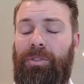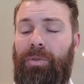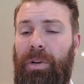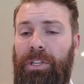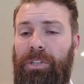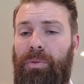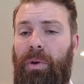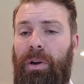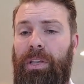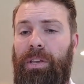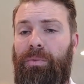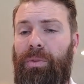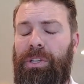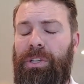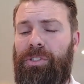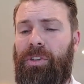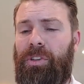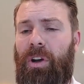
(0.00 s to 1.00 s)
2020
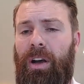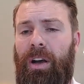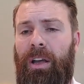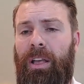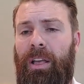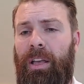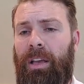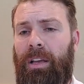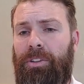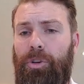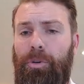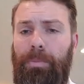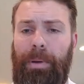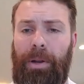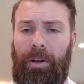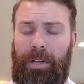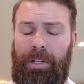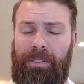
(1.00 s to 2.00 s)
we saw two
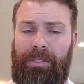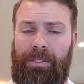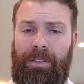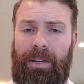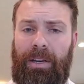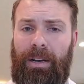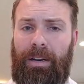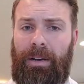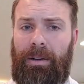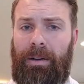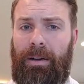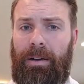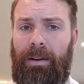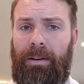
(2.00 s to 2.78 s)
periods uh,